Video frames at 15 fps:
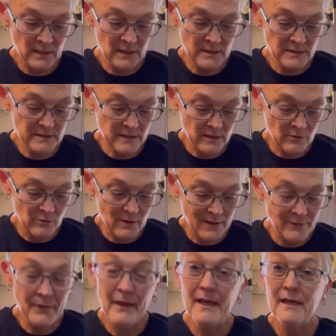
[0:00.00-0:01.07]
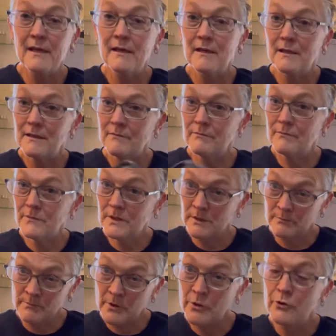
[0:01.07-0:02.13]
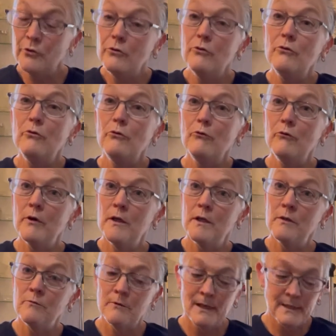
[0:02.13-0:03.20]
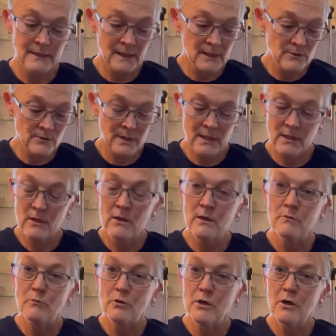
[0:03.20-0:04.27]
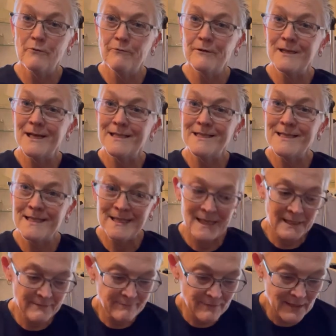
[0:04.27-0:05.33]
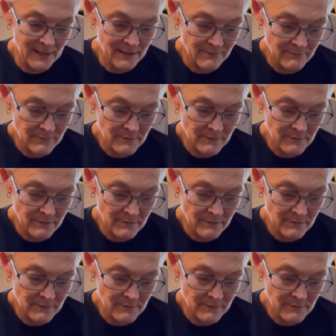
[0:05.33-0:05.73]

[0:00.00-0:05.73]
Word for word: so I think to move, right, things are along, we'll go for 1995.